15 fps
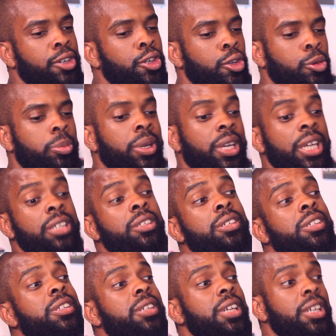you begin to
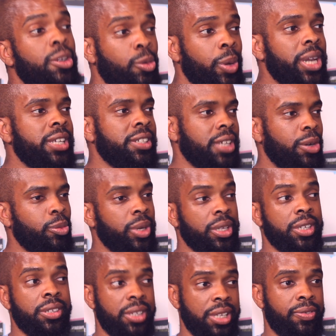see the ways that we
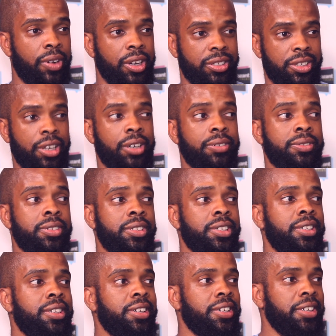deceive ourselves.
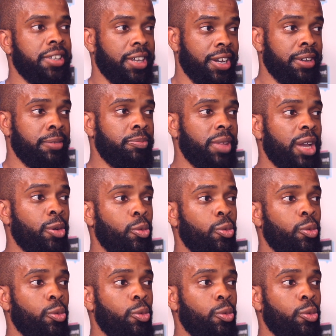Yeah. And